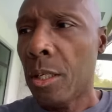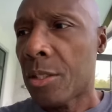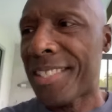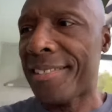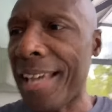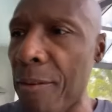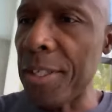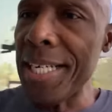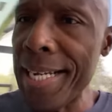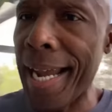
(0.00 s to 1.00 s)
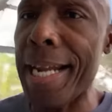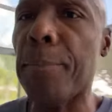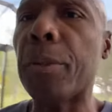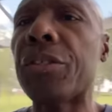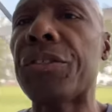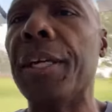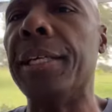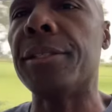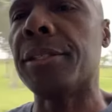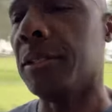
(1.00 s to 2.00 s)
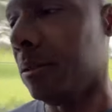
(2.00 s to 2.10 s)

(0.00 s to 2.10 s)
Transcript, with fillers: 78%